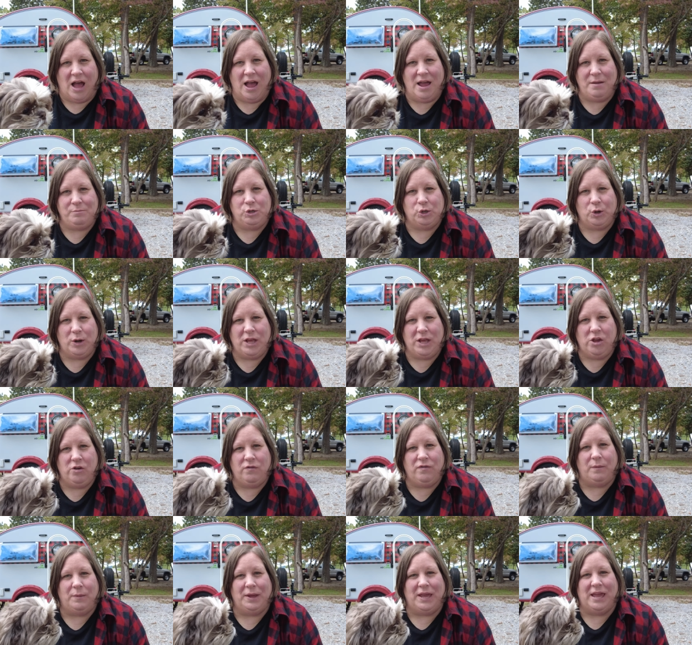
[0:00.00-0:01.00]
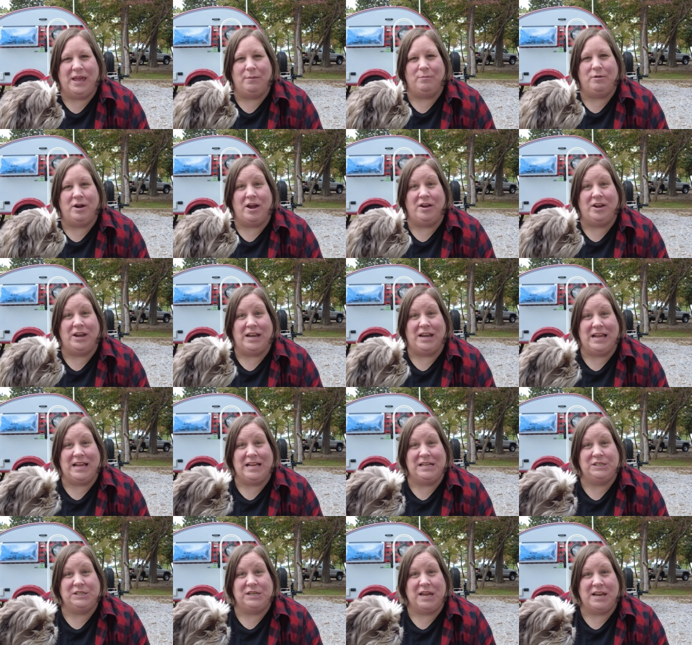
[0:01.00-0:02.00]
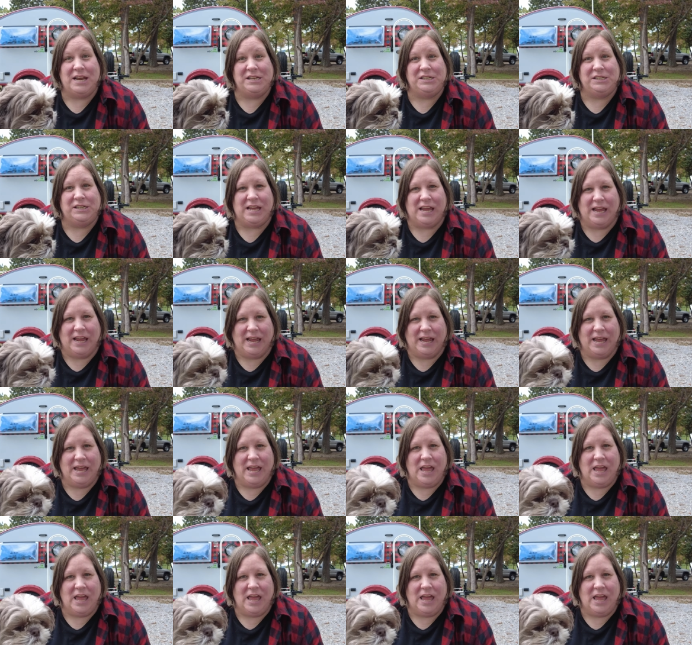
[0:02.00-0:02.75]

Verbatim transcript: I'm joining you from a campground in East Tennessee.